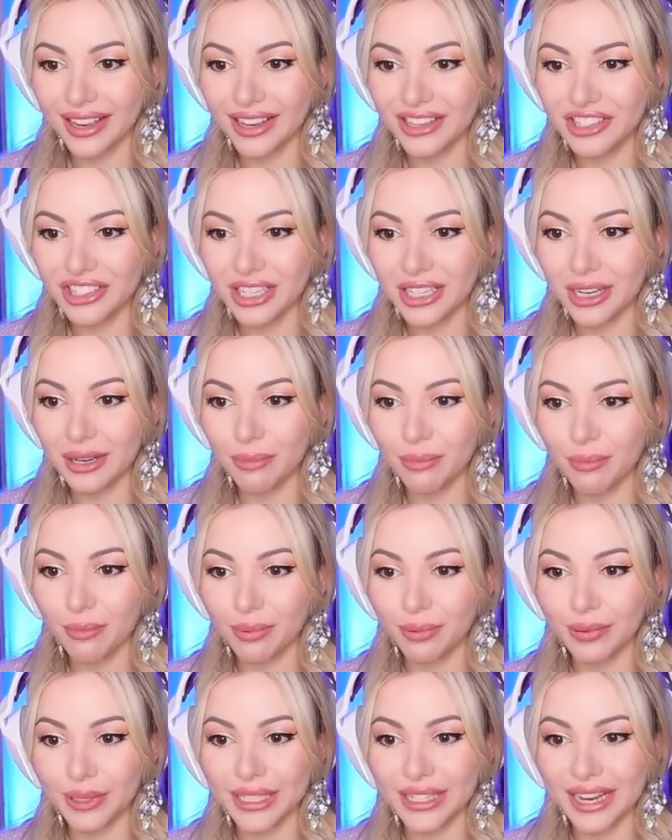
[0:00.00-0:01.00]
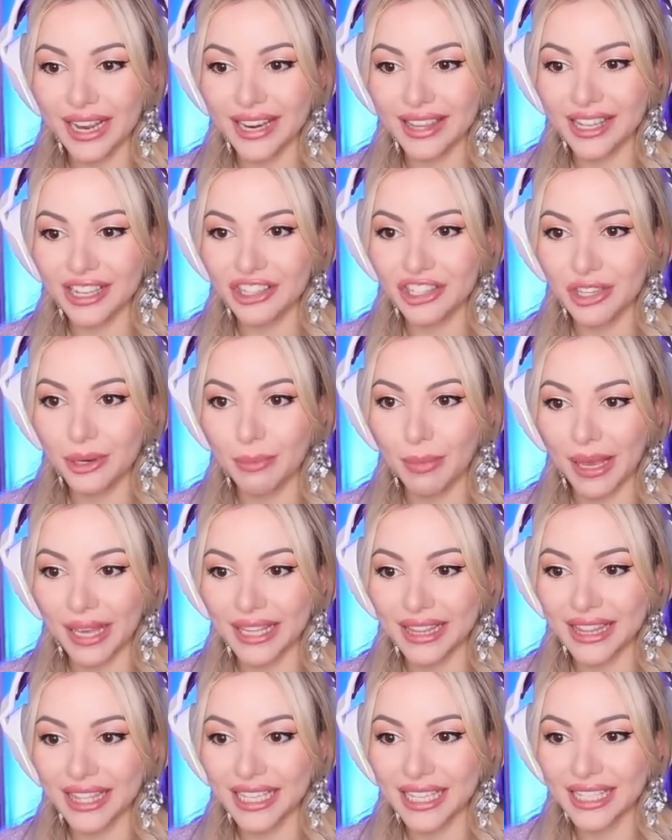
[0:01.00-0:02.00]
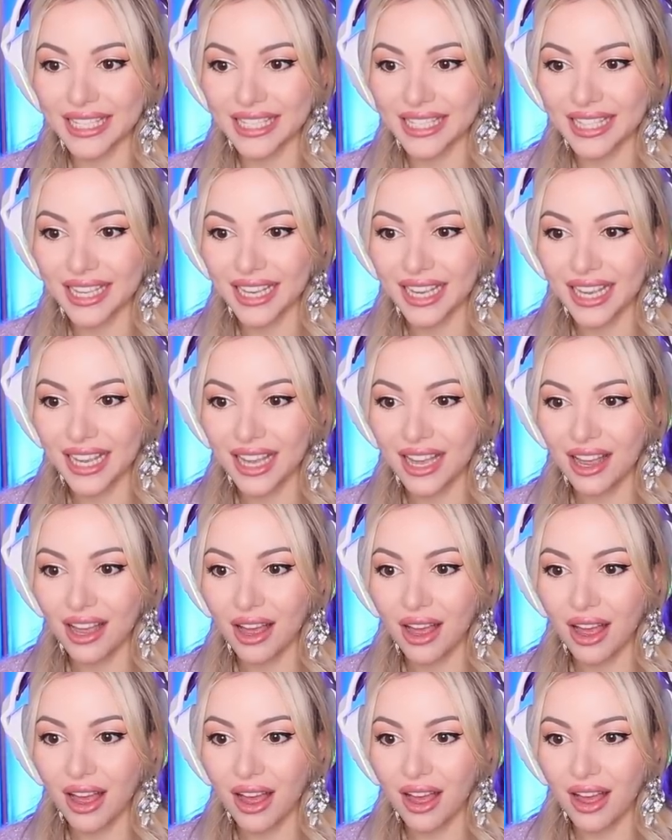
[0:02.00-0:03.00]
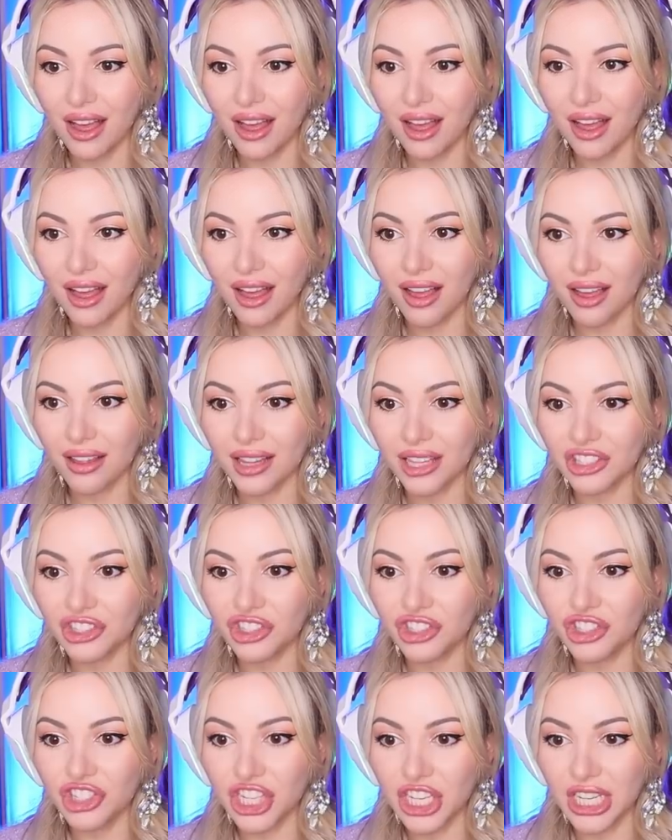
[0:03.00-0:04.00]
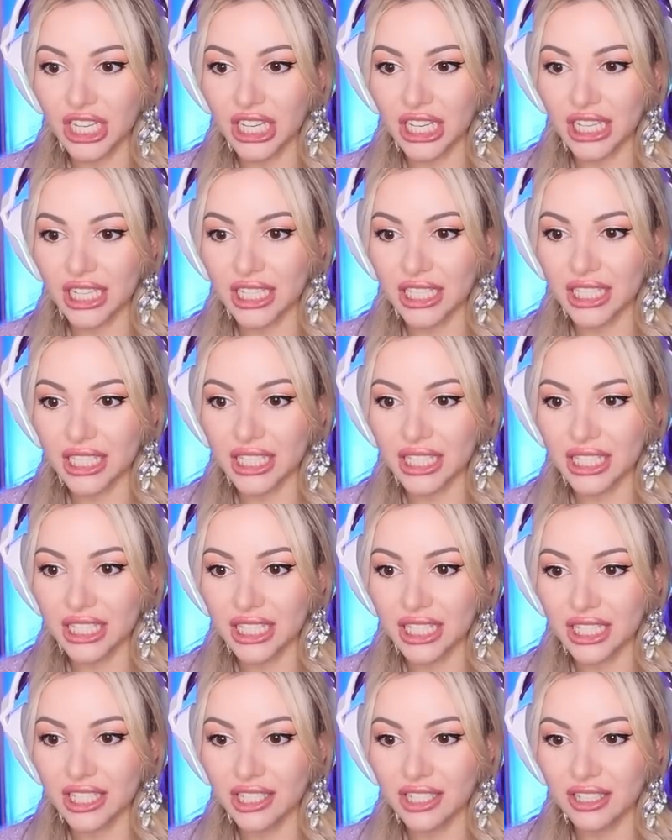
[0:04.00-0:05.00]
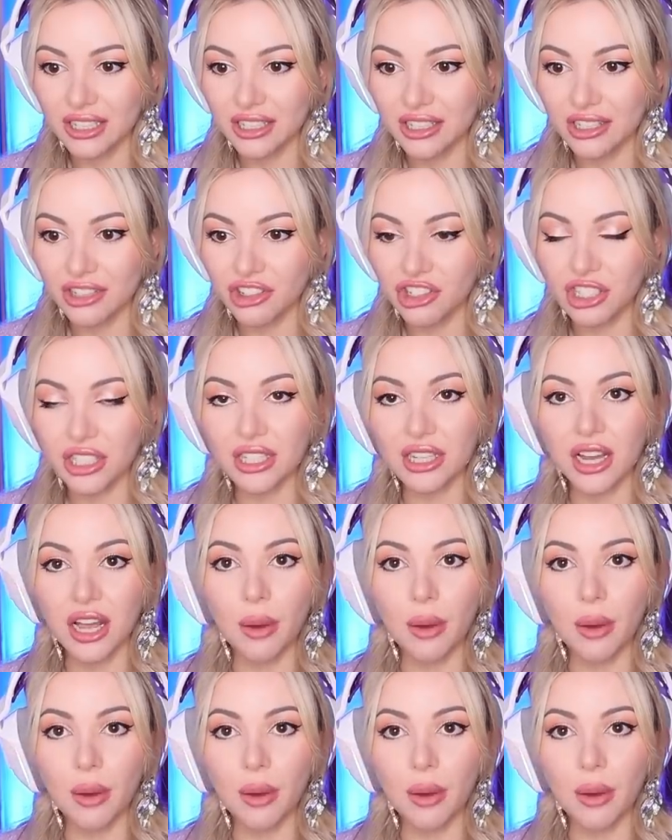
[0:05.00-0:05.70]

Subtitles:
Is she gonna pretend that she baked this? That's genius. She's